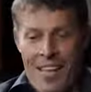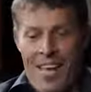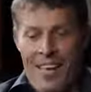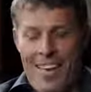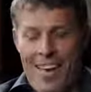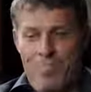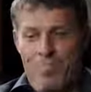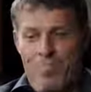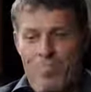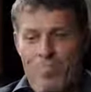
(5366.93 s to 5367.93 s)
And when
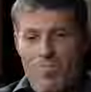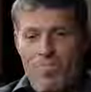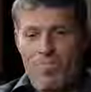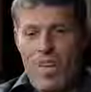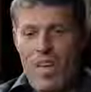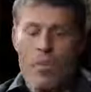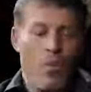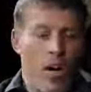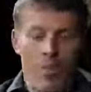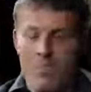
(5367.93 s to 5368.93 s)

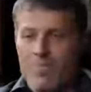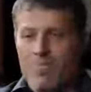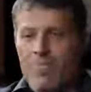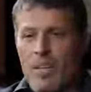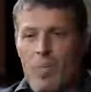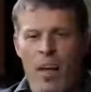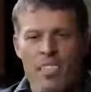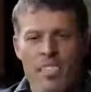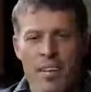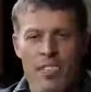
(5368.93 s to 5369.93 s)
I was
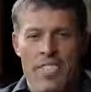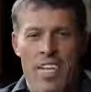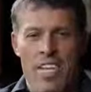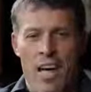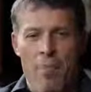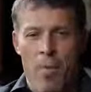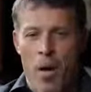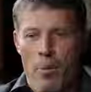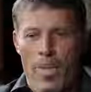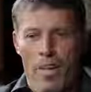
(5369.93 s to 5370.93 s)
17, my
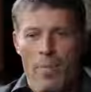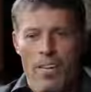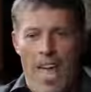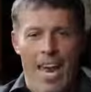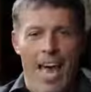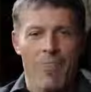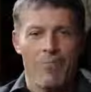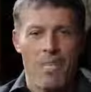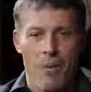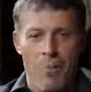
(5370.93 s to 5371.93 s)
mom kicked my dad out.
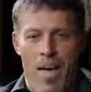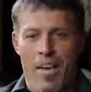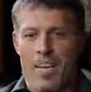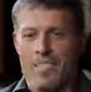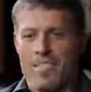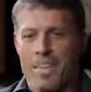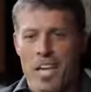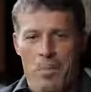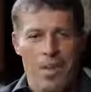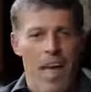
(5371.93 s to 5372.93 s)
He went back east and
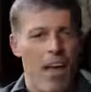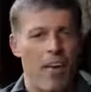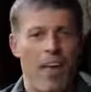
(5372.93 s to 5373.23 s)
kicked me out.